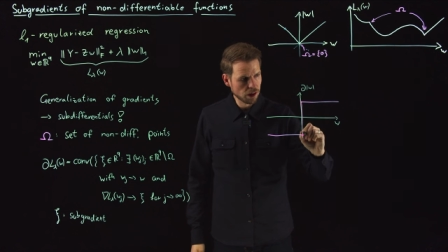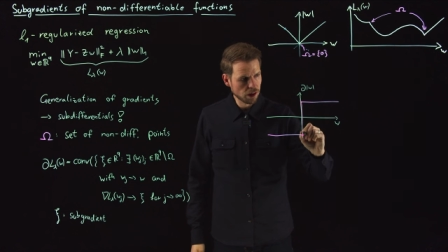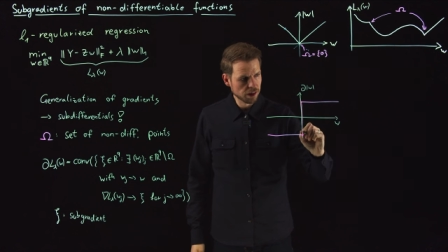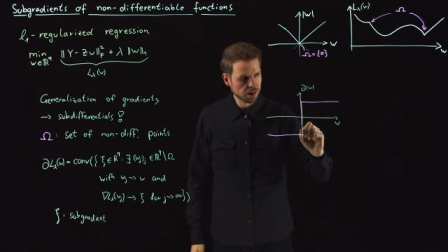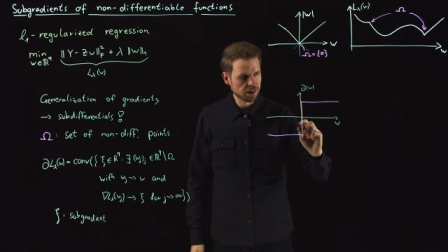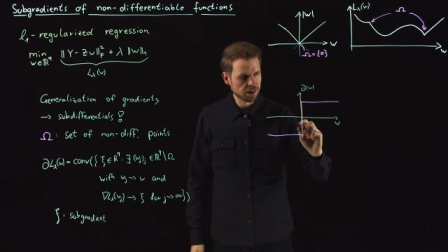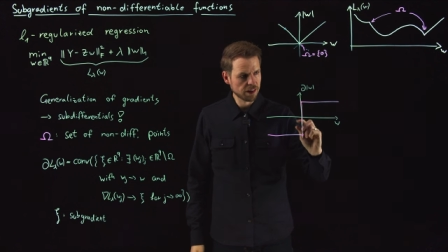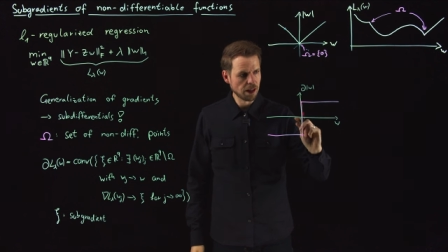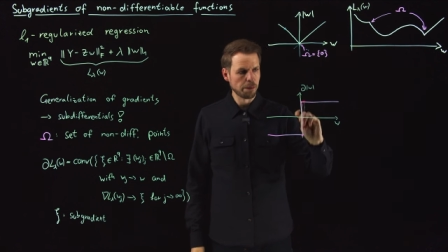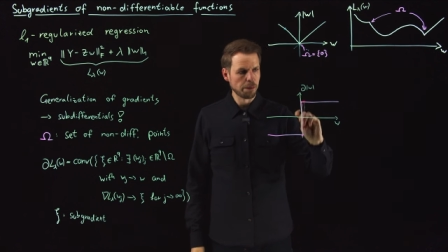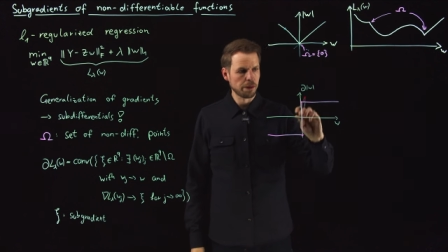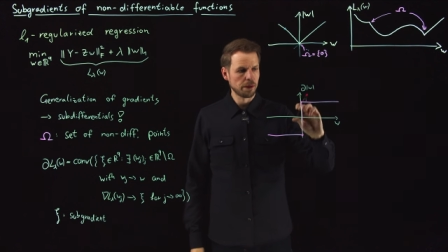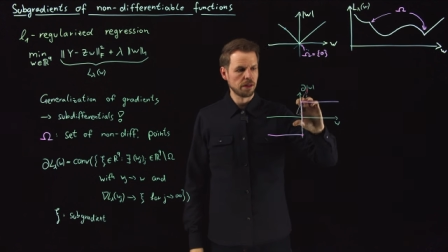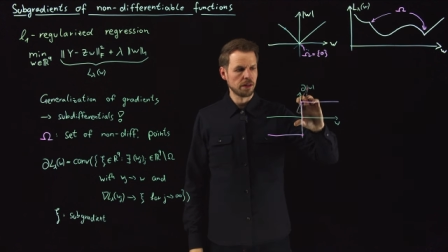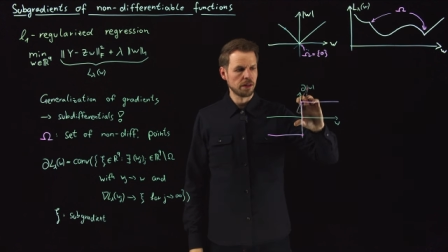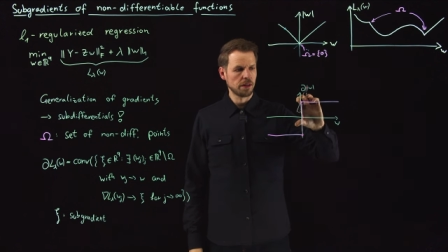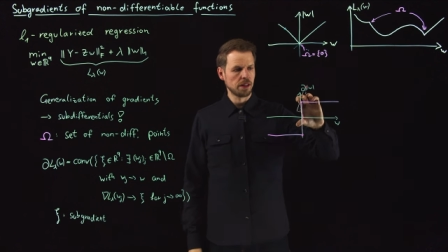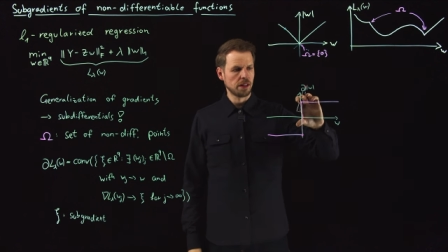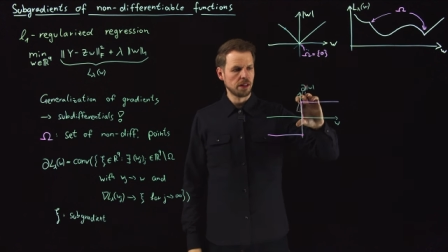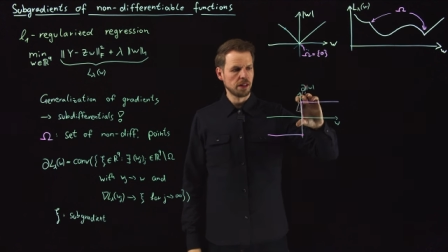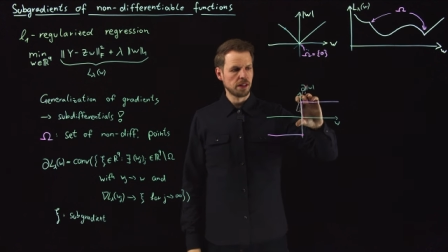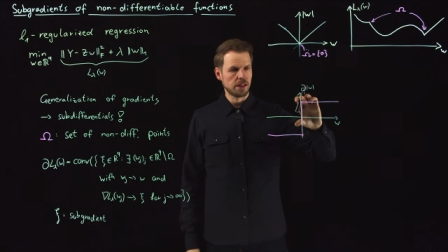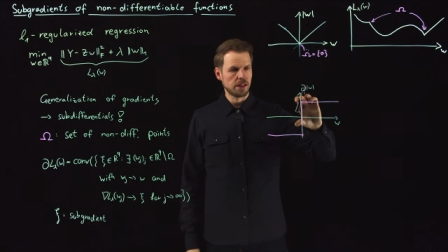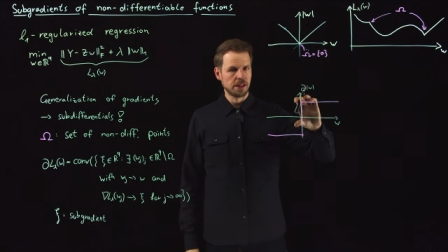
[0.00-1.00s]

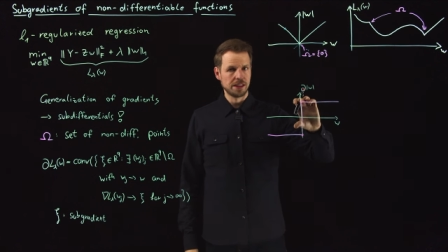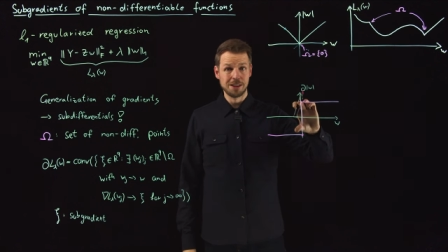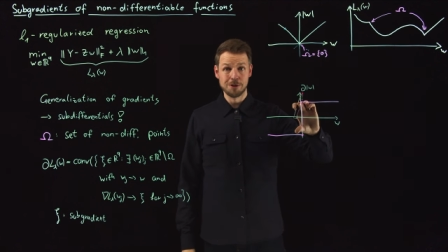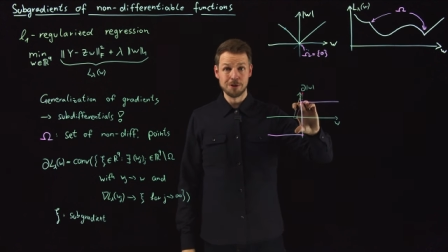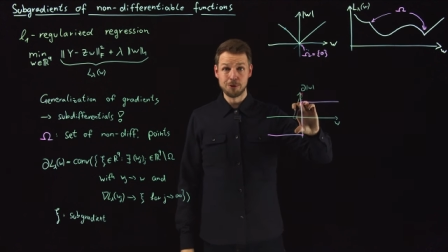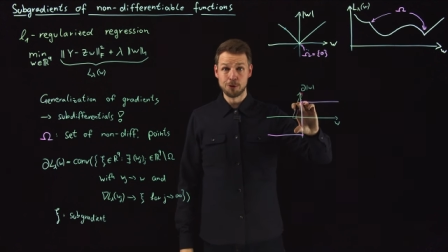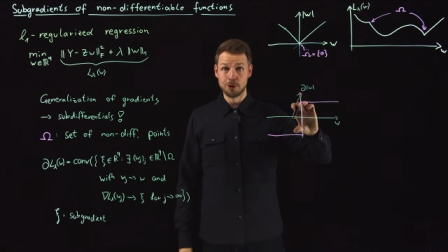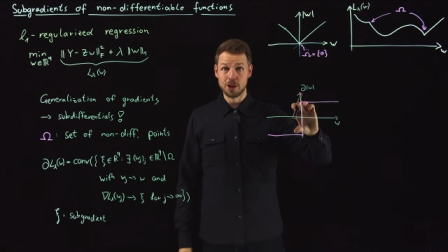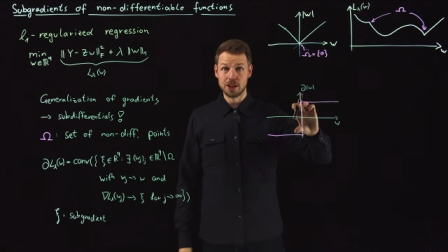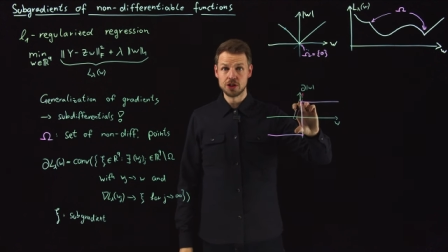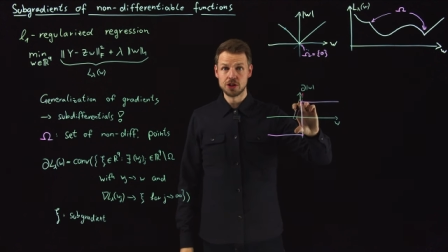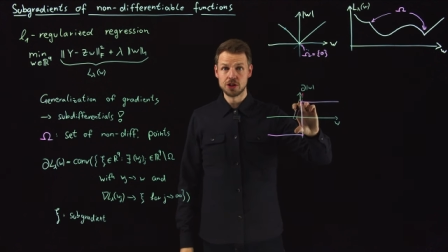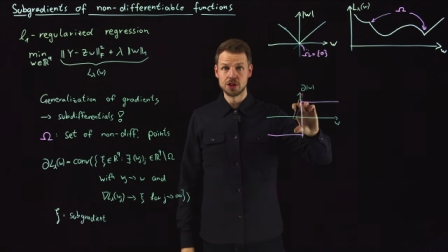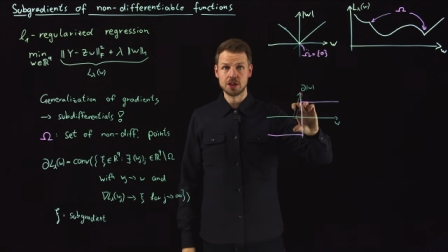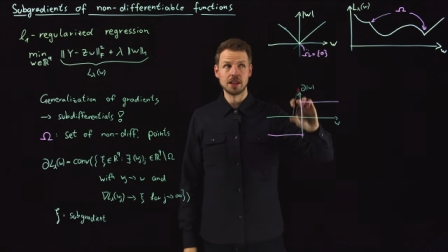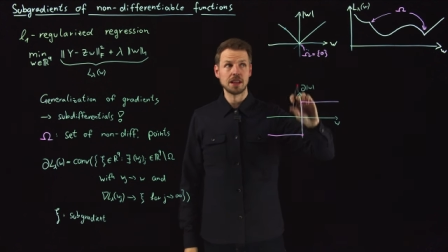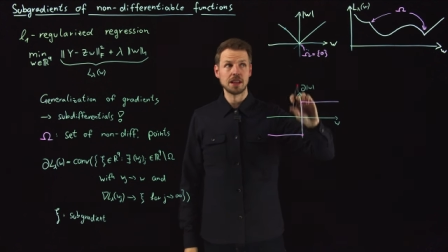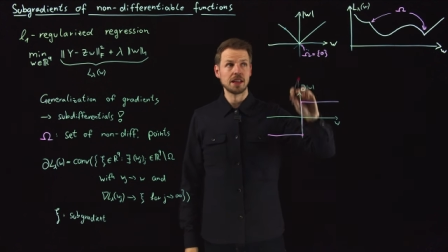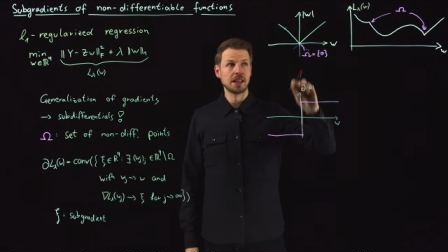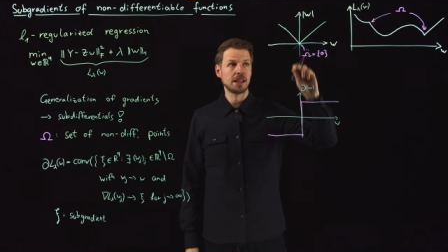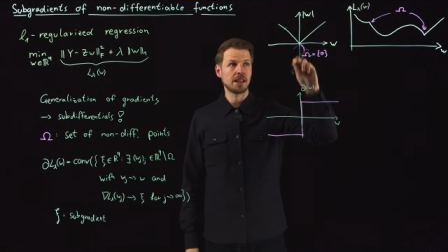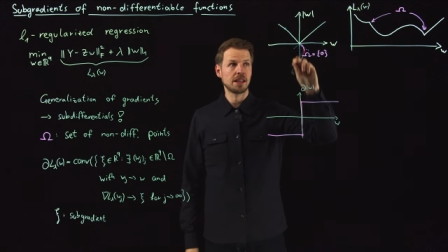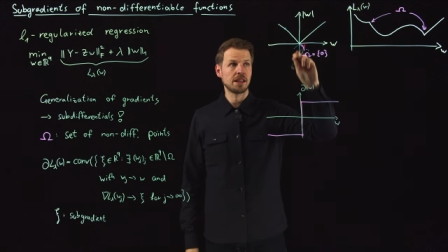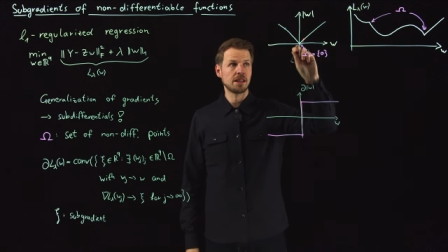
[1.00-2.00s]
subdifferential
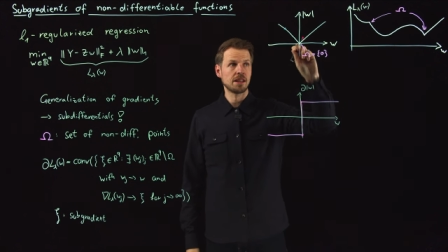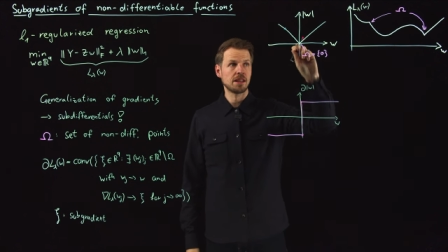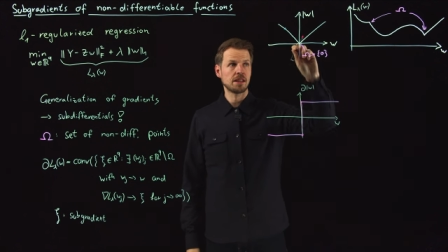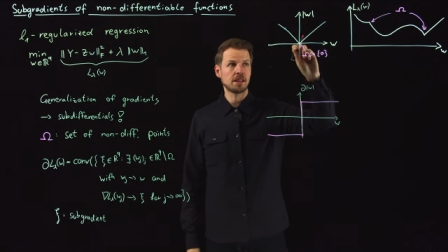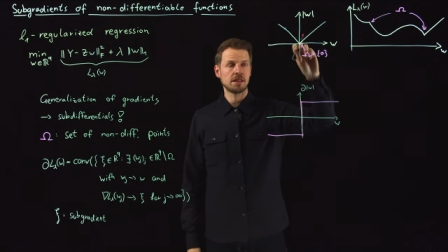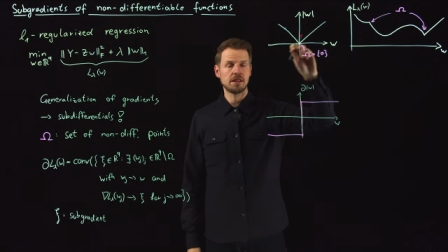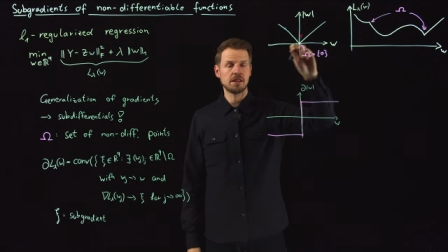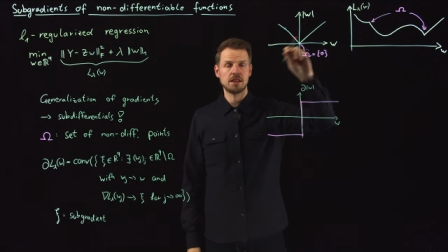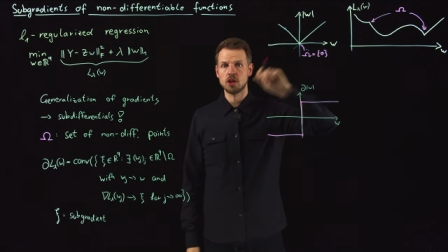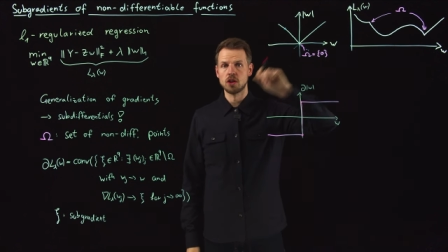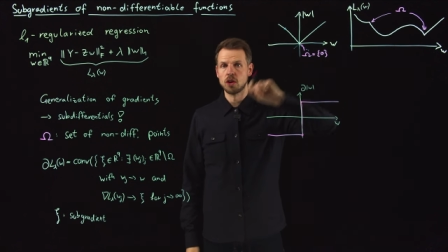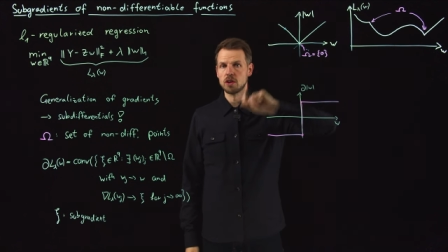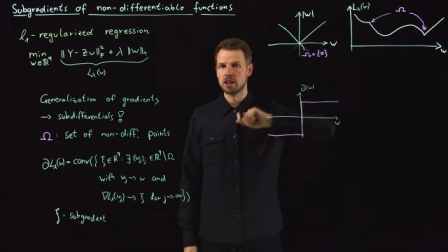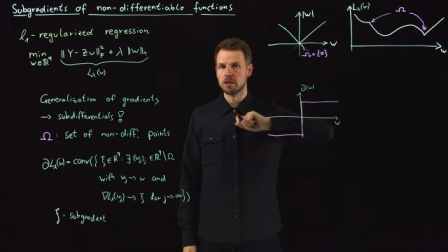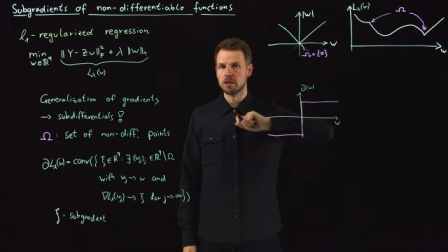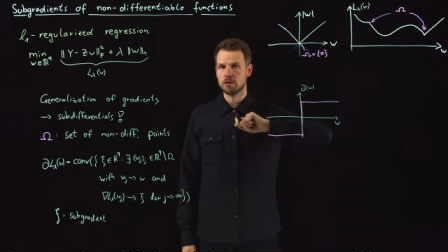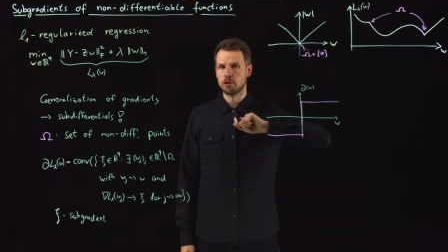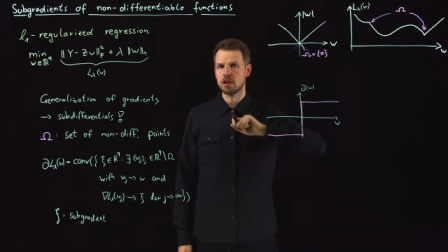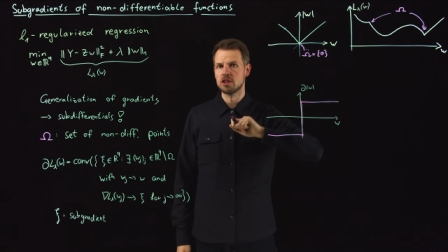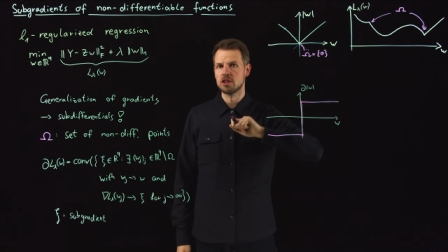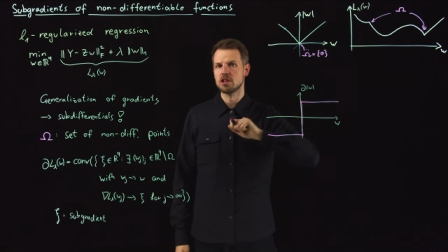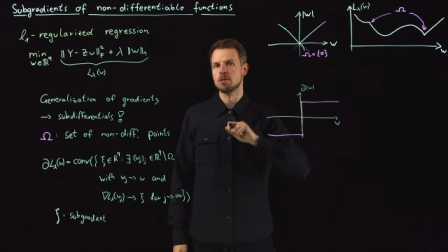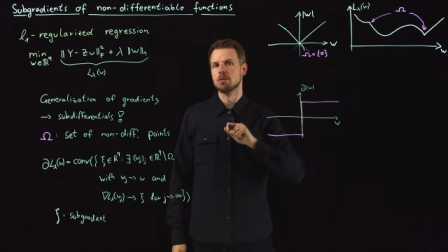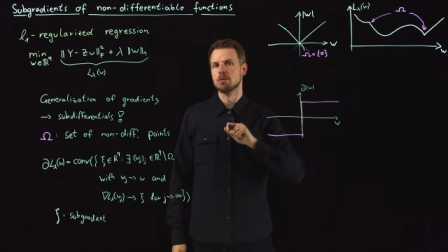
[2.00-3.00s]
in the
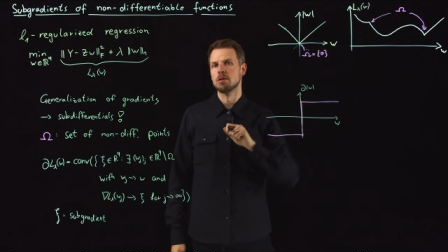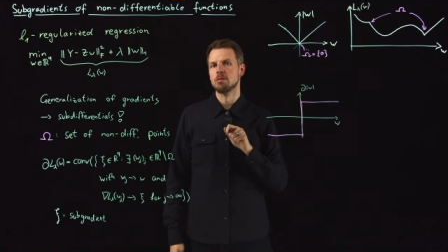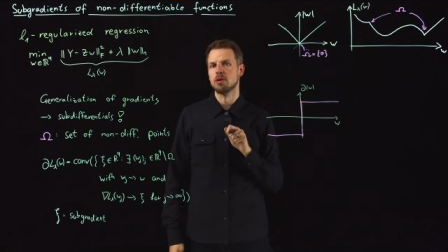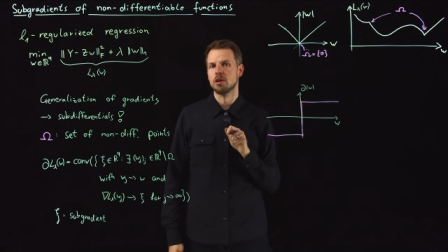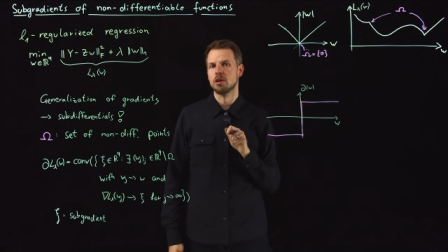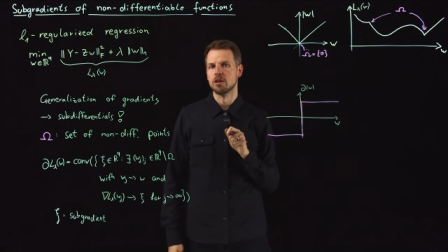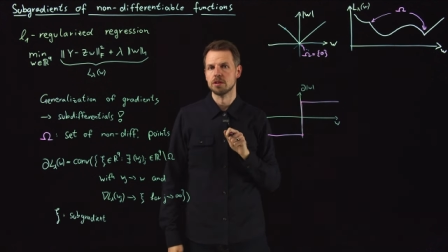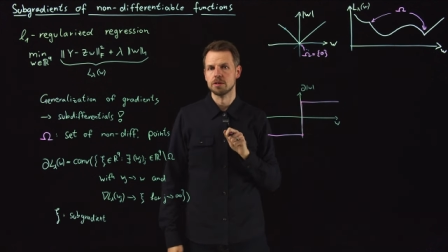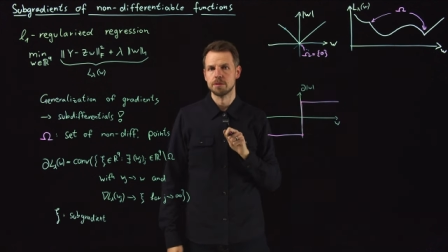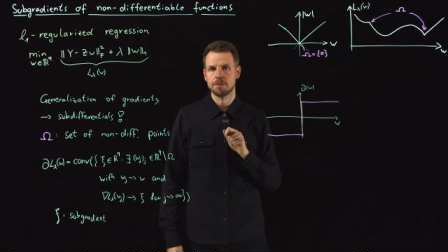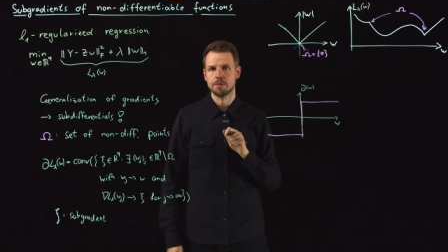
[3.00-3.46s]
non-differentiable point.